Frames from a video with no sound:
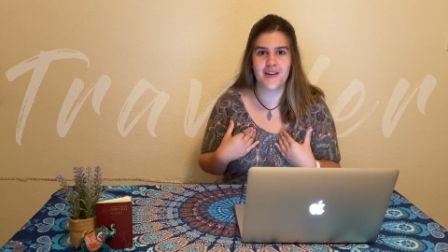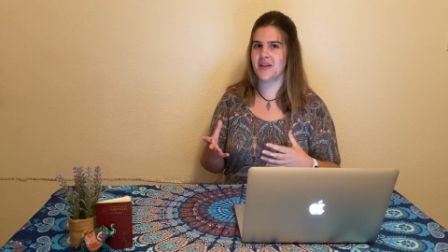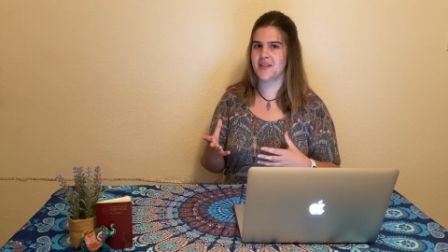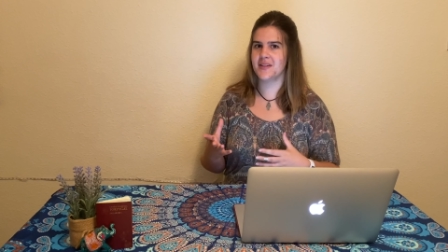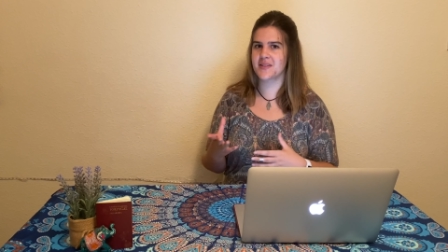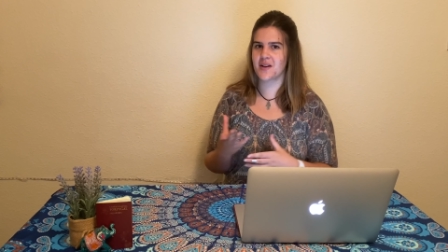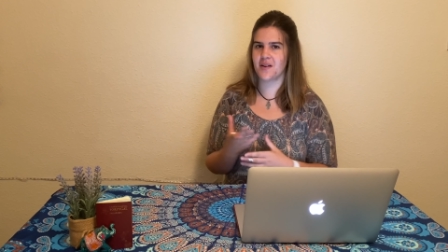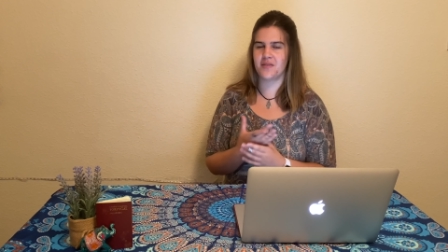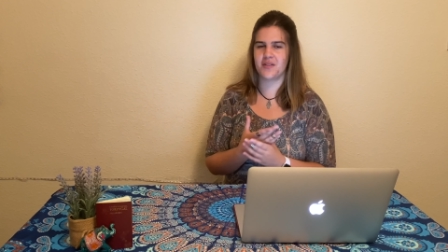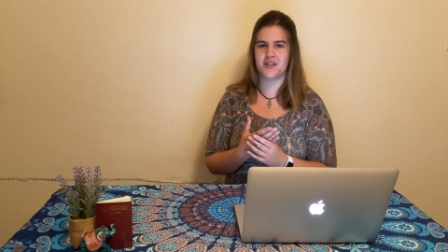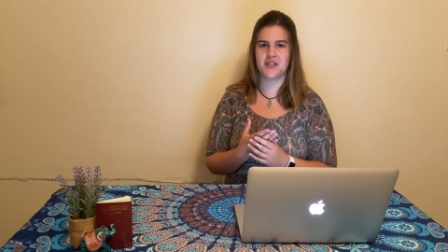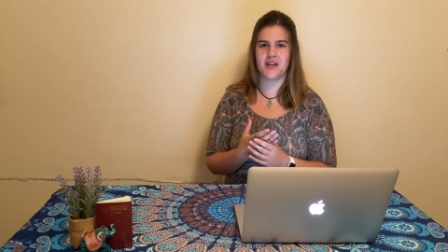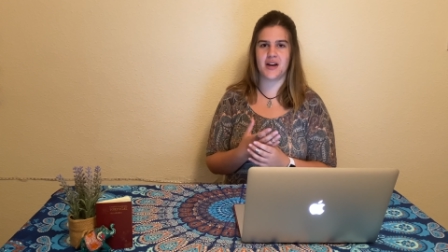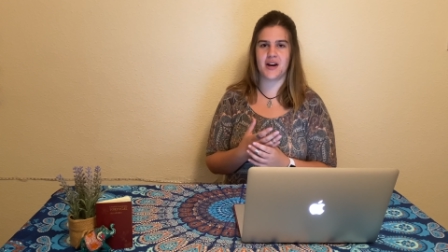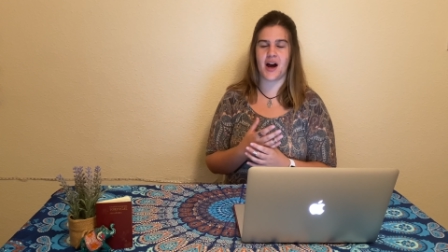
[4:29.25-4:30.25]
I
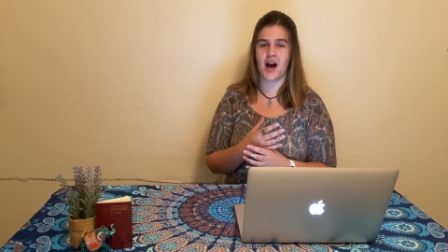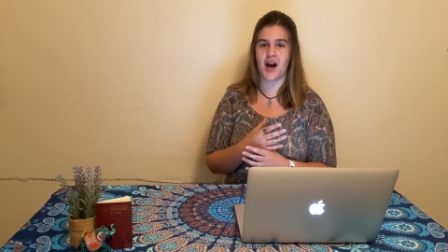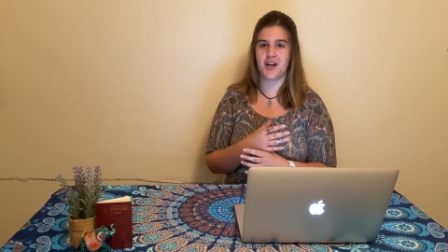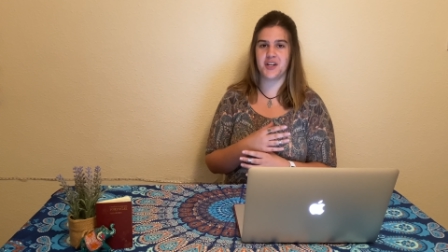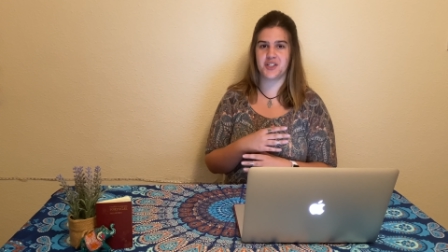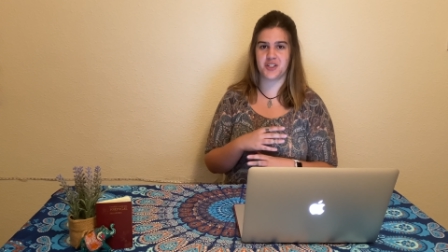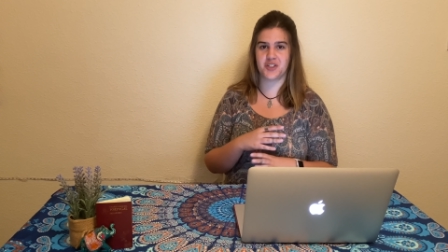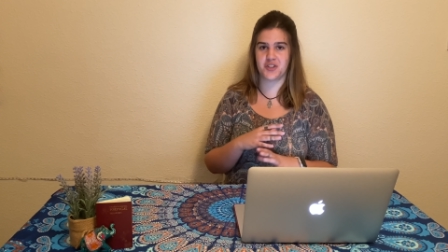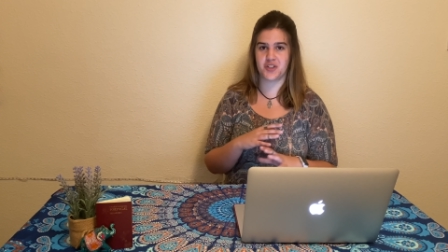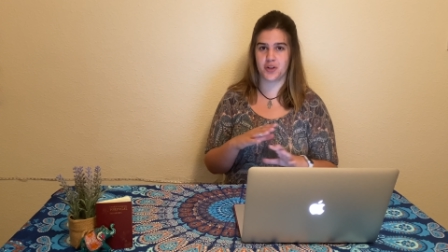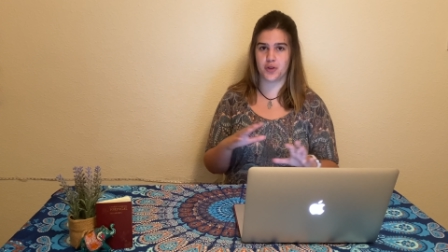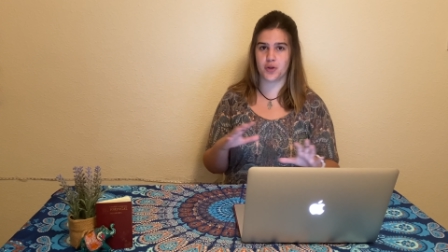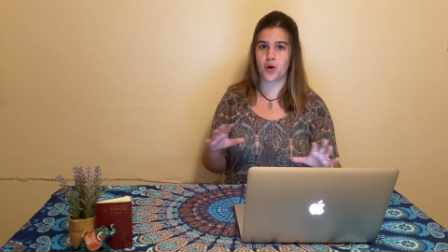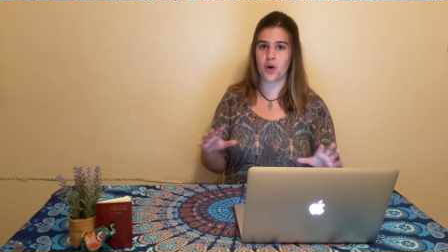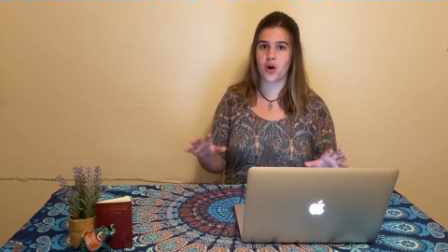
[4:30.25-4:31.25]
discovered that I just
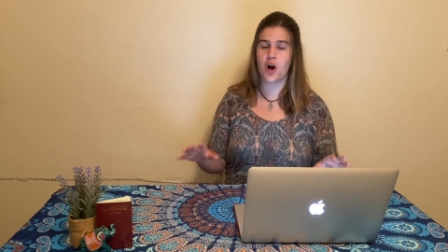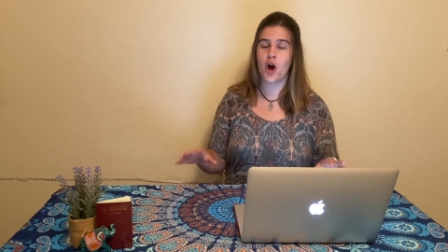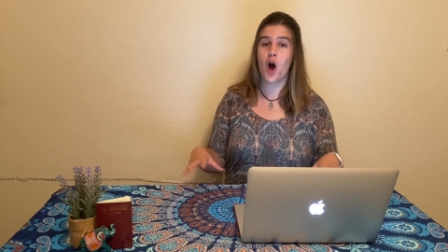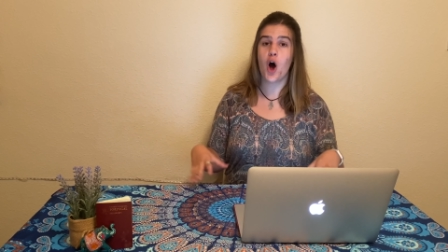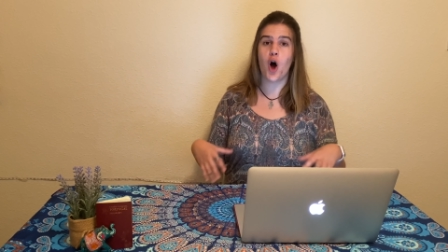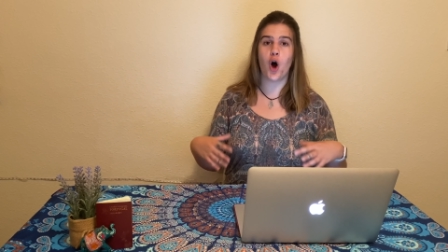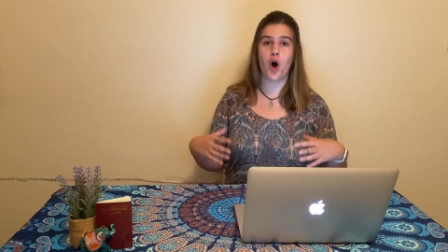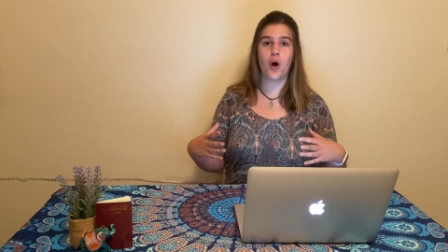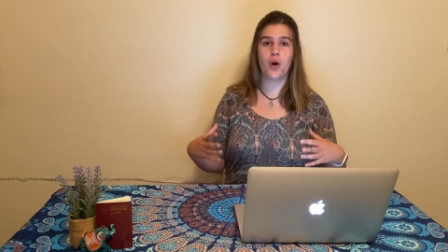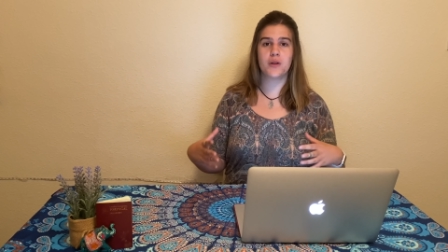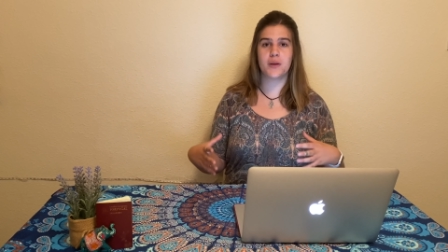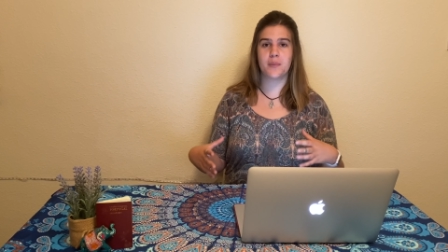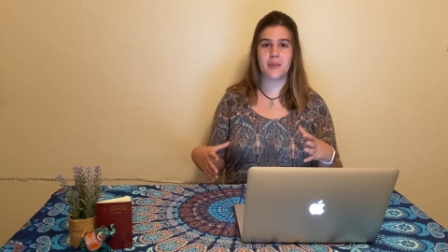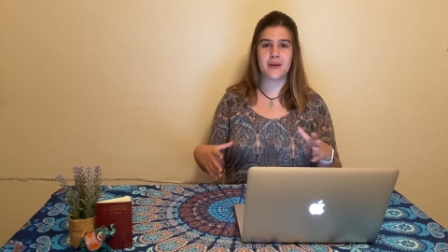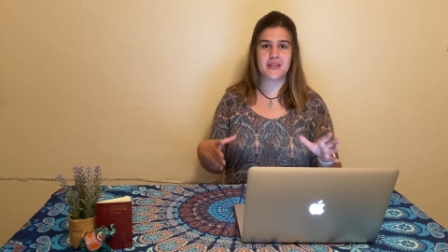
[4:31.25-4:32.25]
adore all
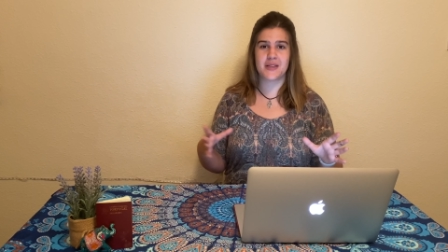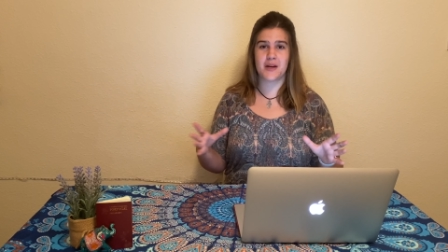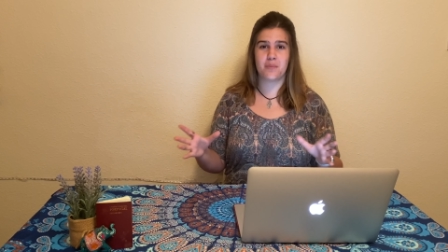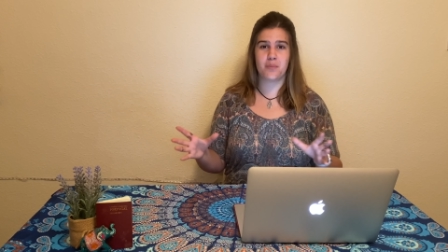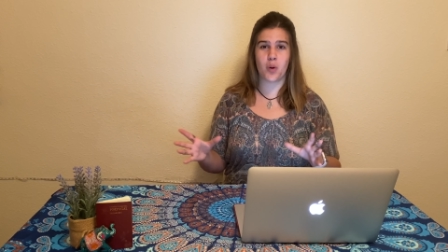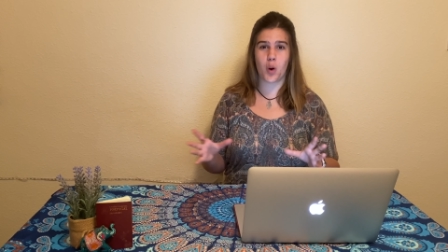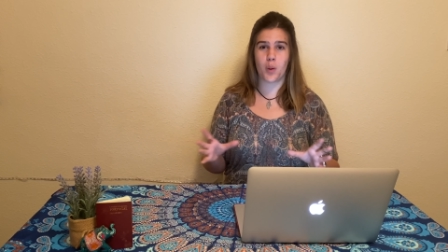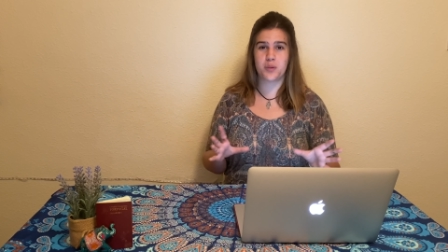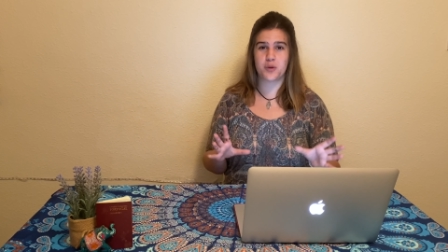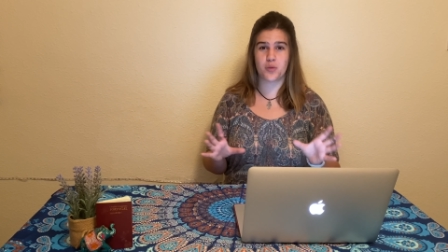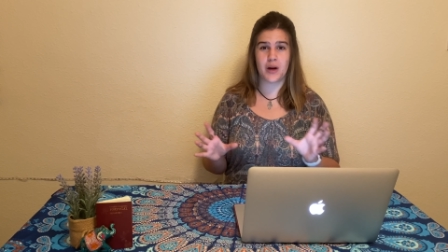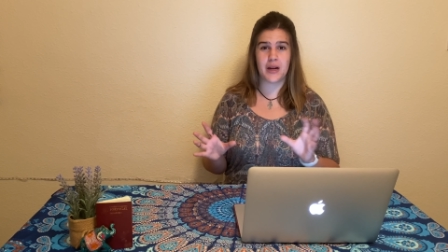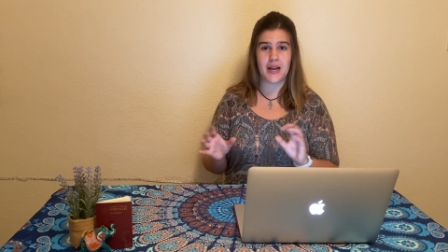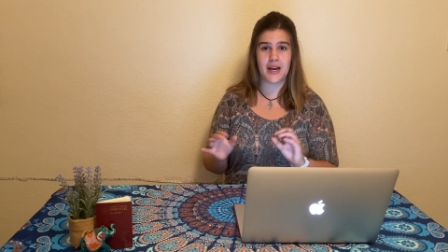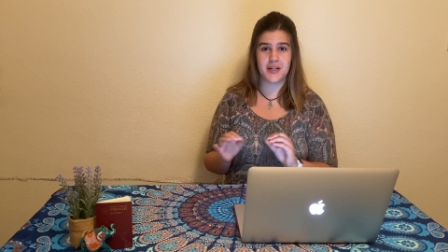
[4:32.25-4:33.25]
the bits and bobs
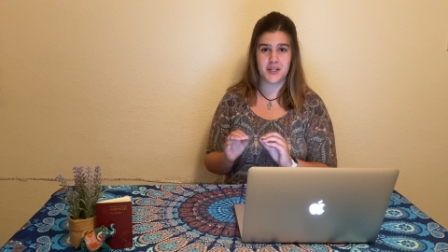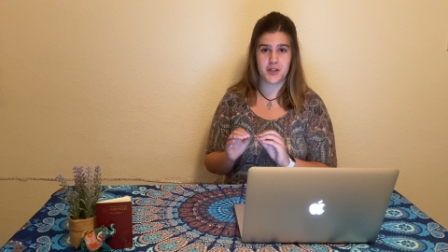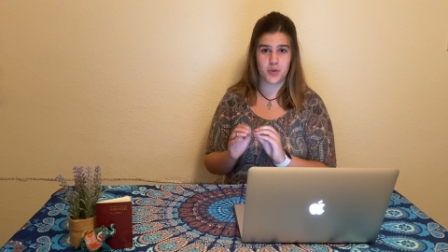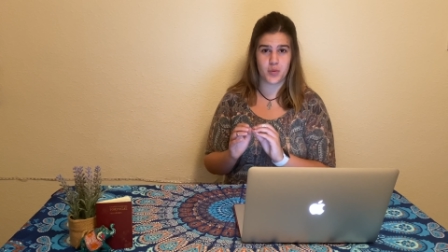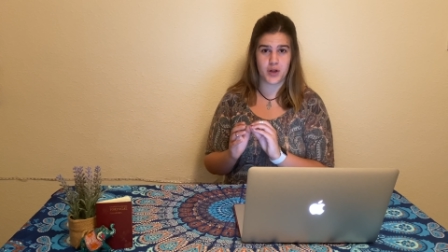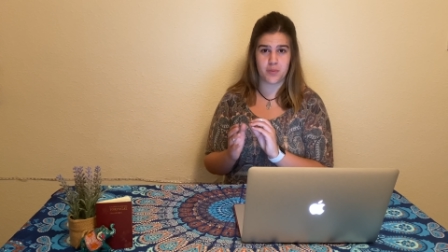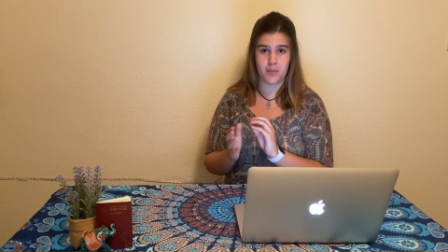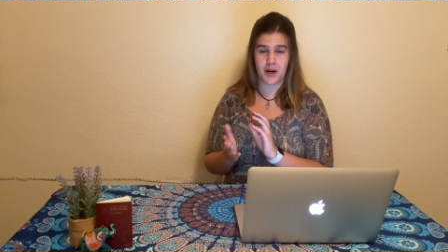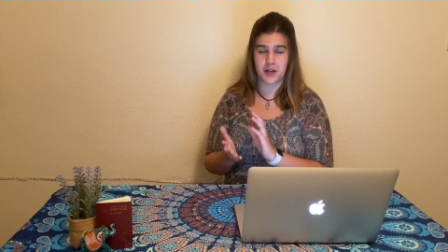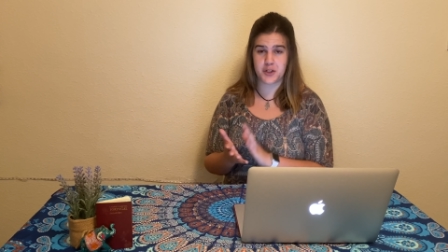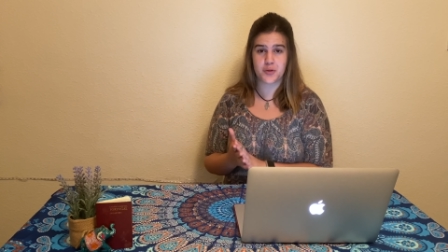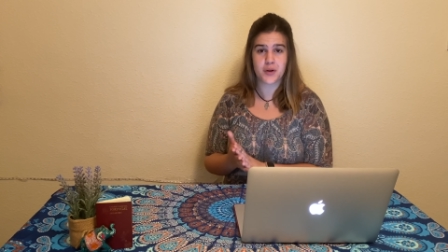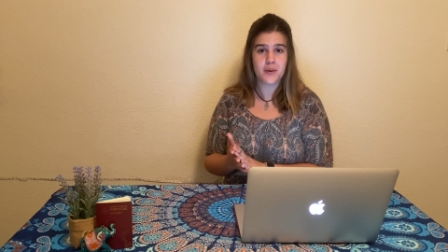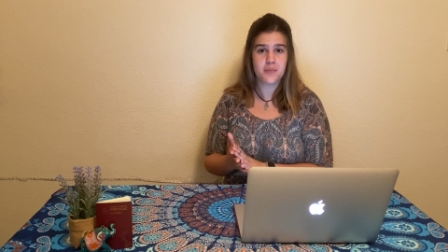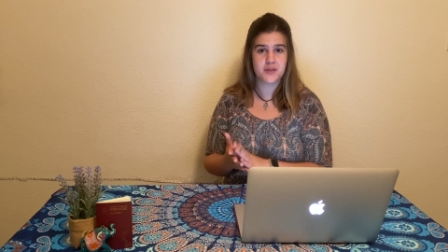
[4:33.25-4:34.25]
related with my
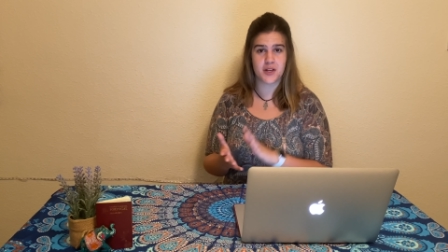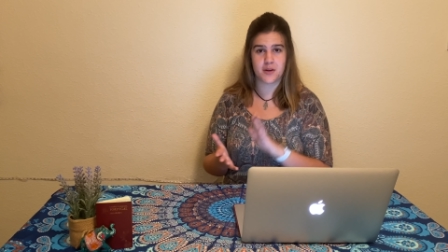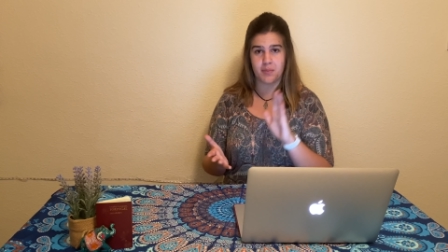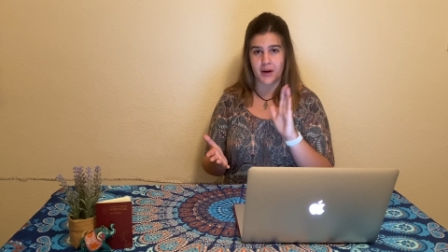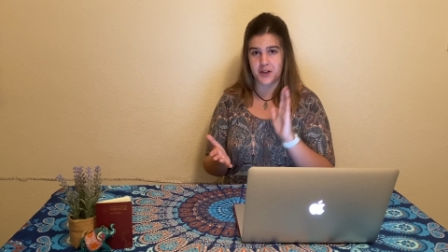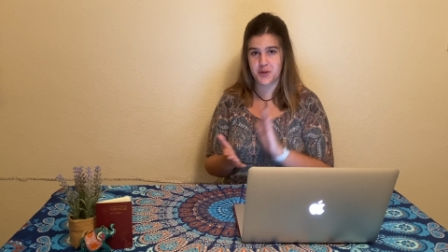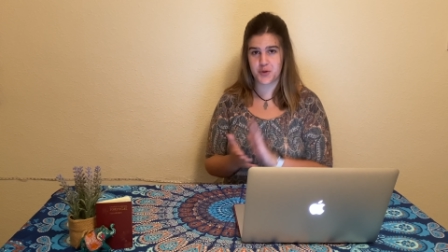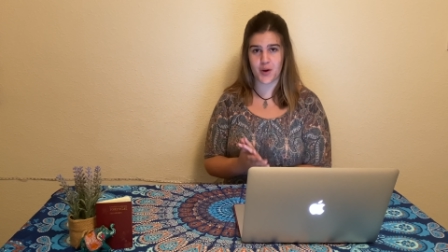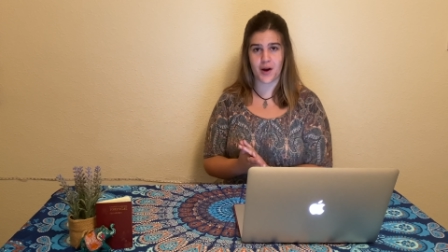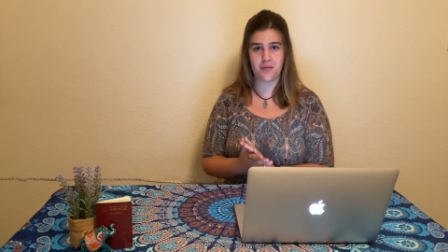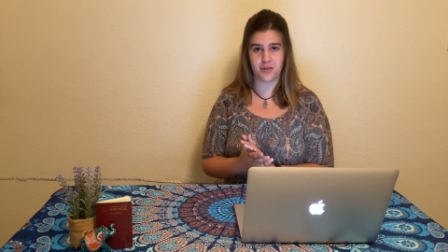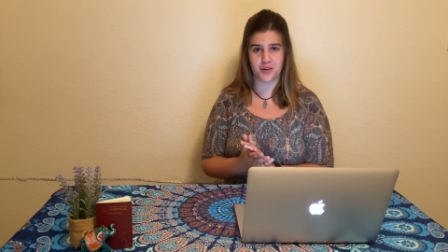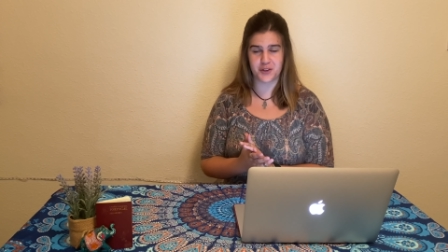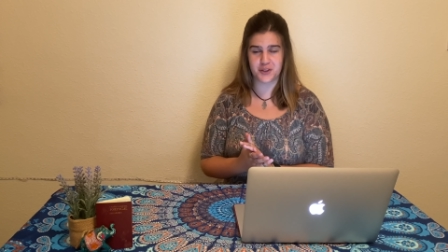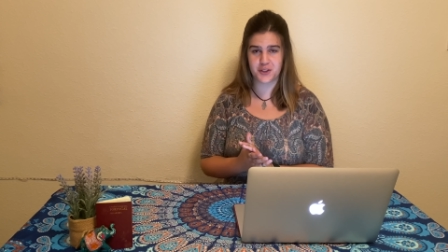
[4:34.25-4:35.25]
trips and my
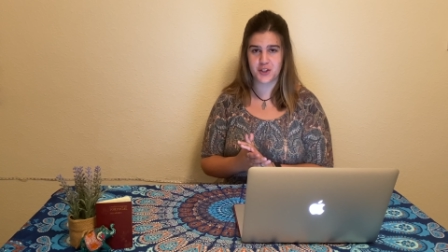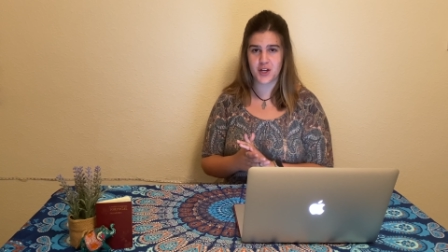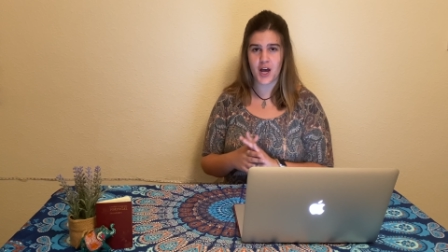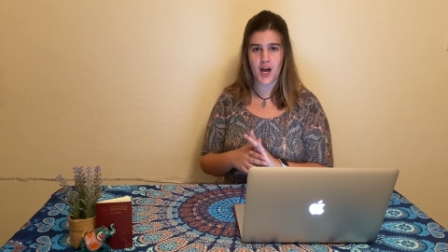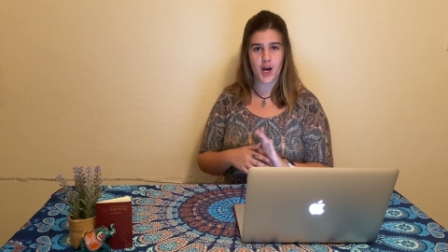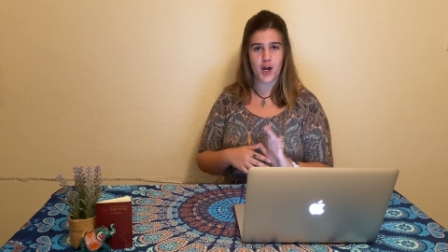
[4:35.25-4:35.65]
travels.